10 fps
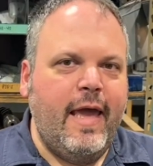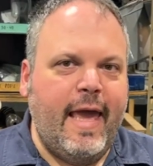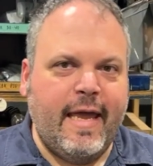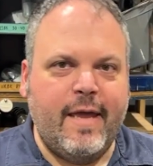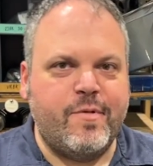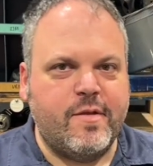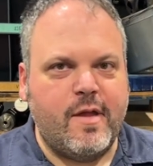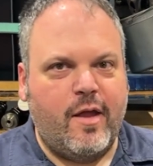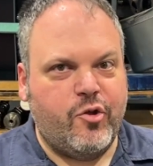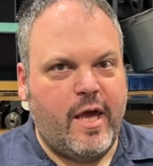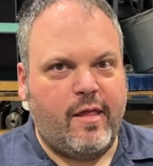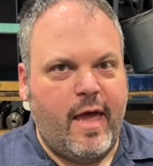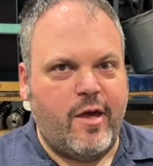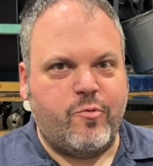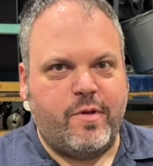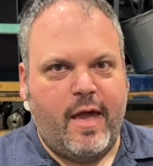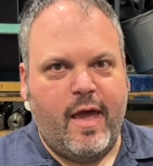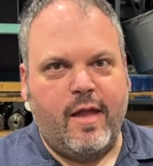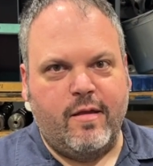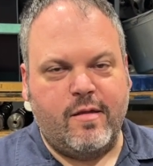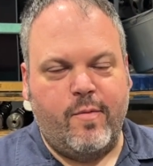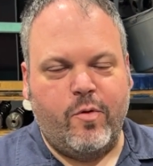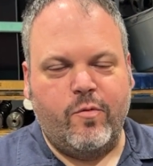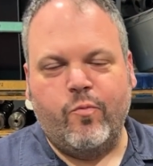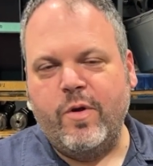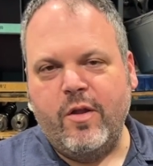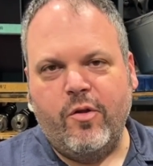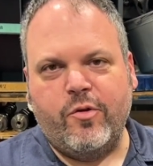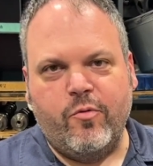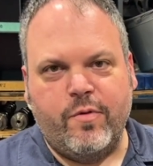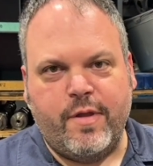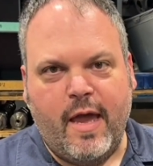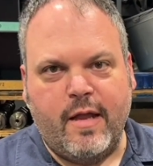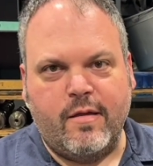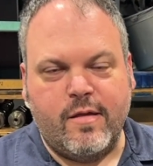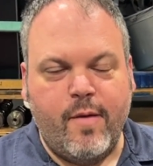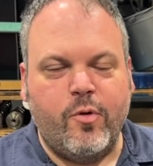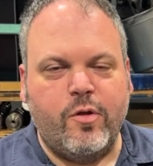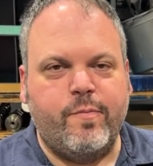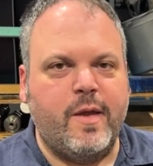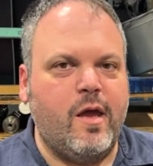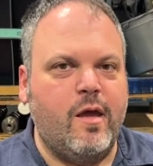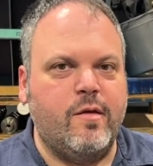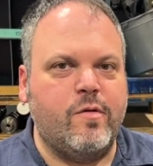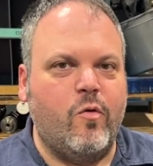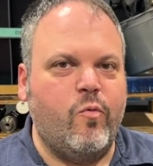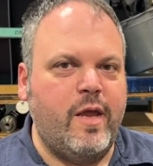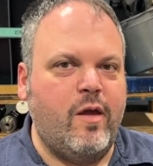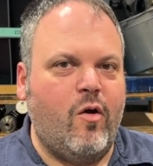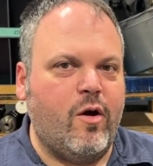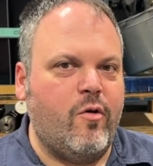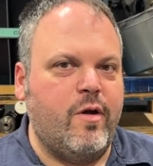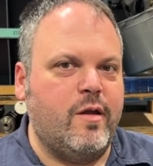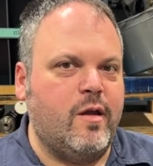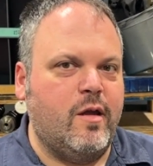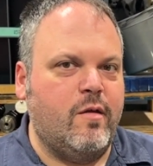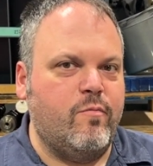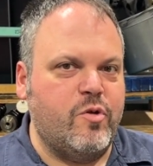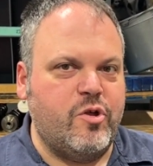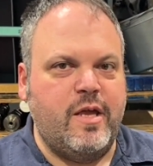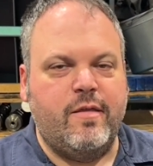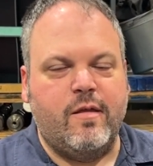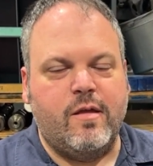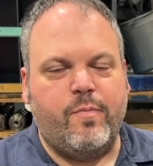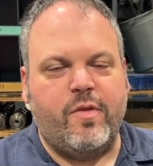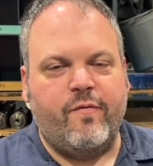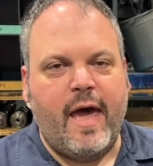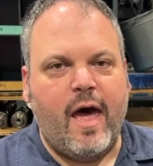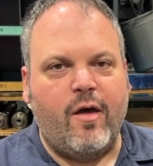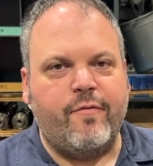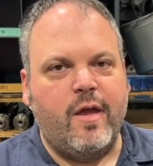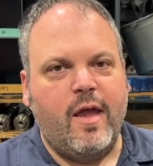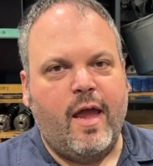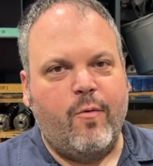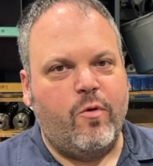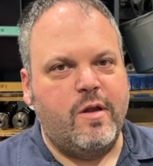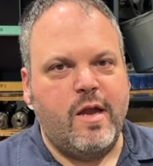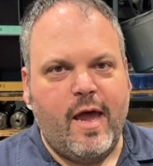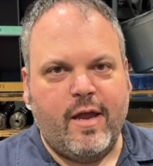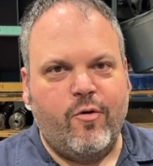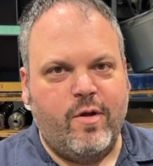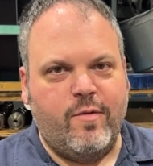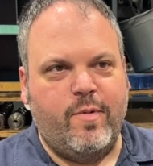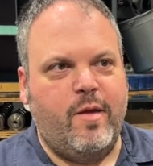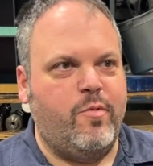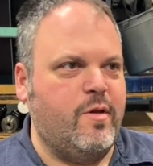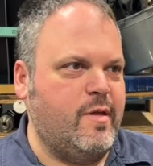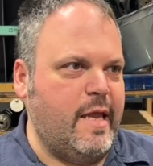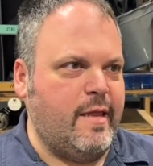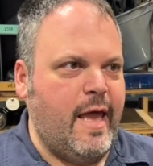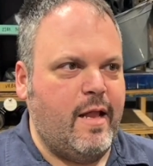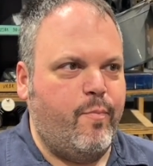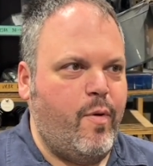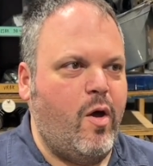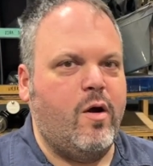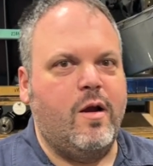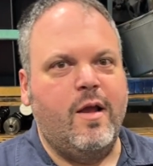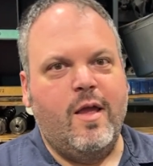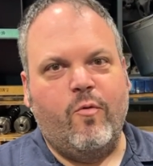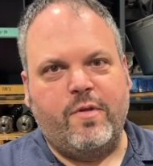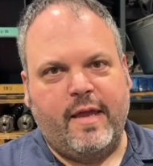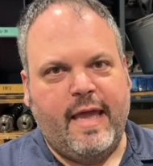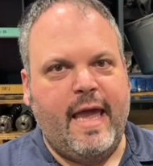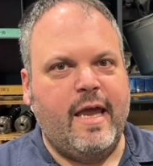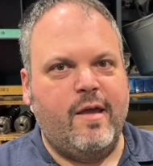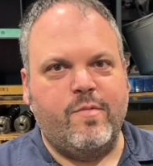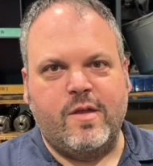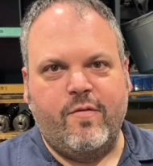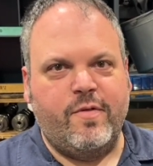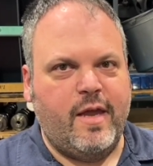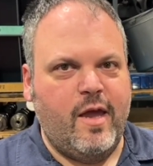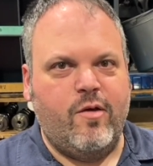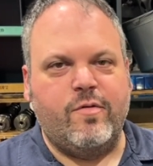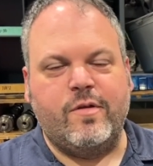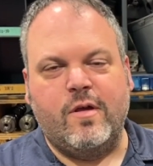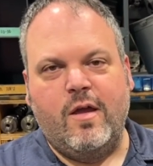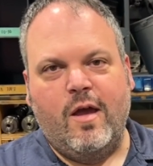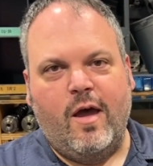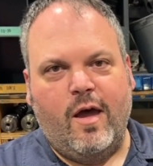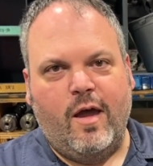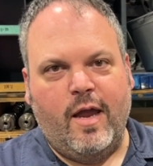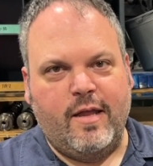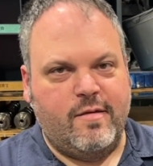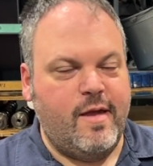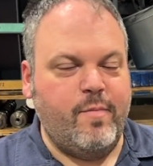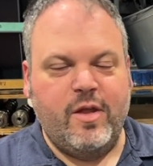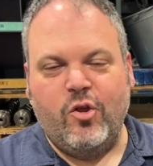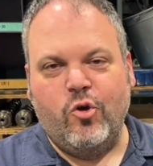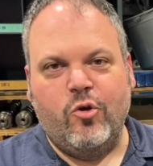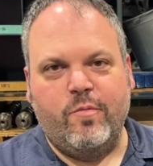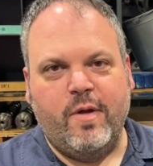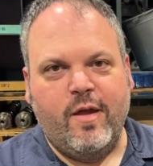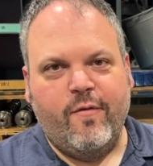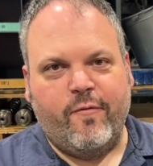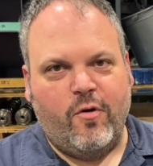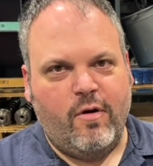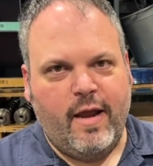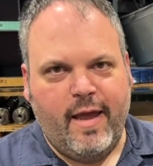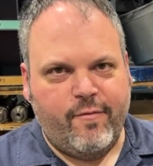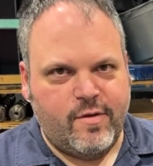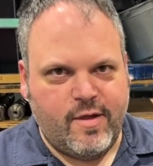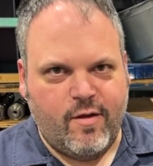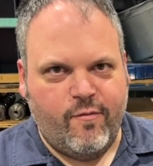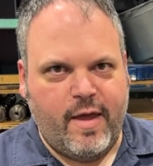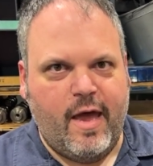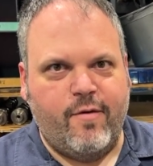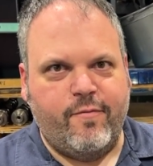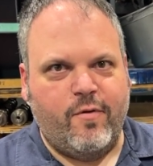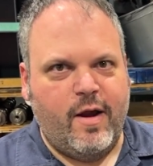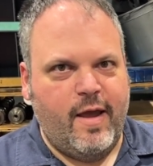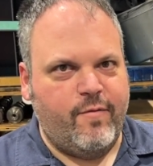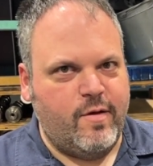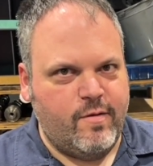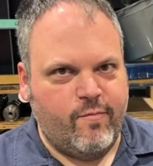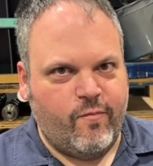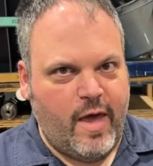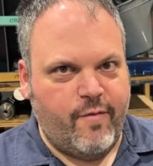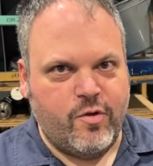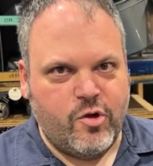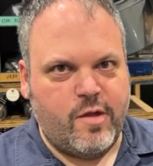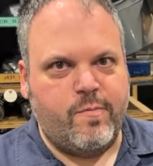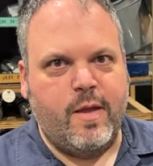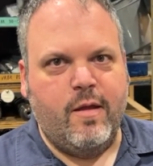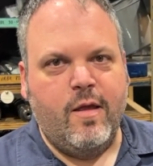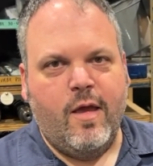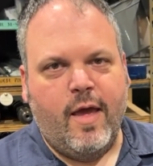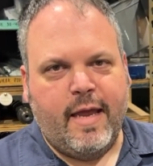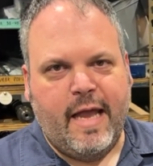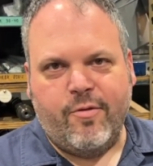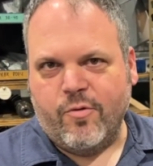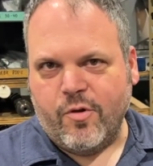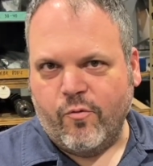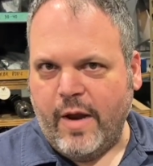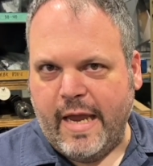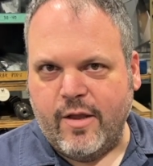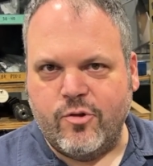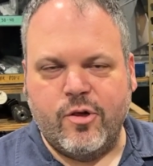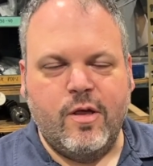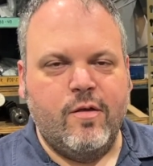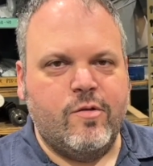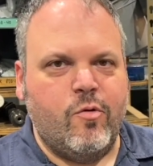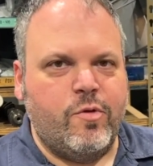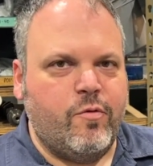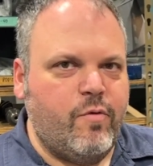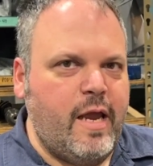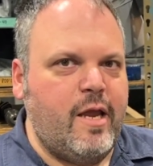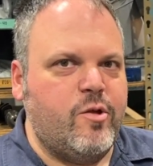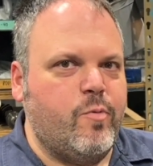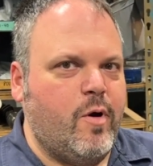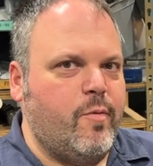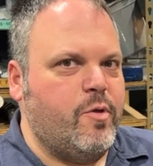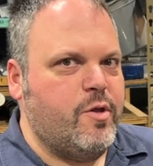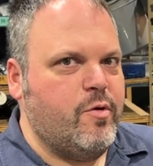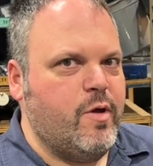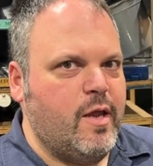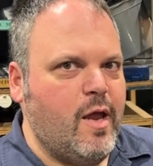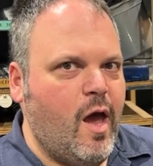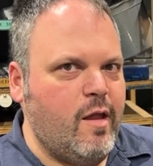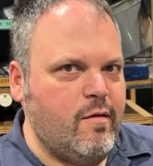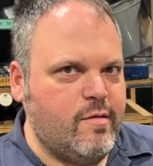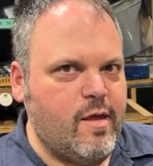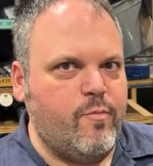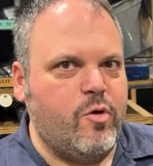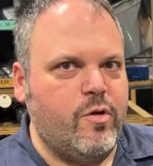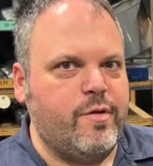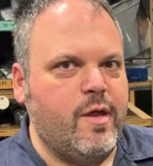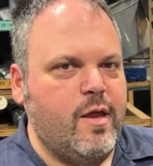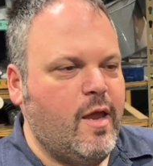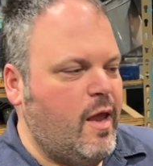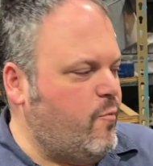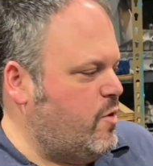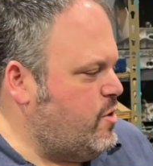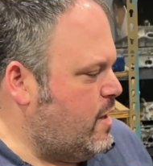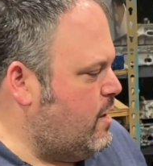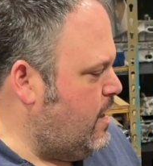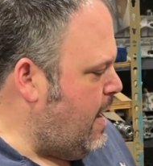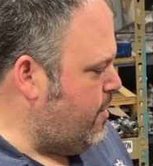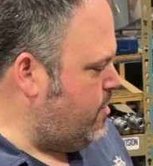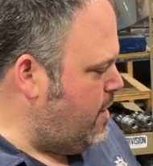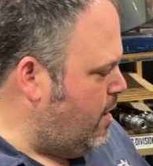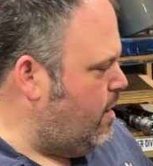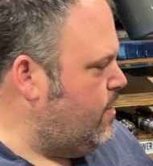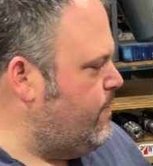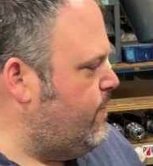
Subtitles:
HeadGames does not check lash with the head assembled. We don't do it with the head assembled because we are going to machine the tip of the valve and we're not going to be able to take the head apart with the cams and everything else, an assembly lube for every single valve, for every valve adjustment. Again, there's a range. So with the range, we were able to do it unassembled and we check the lash here.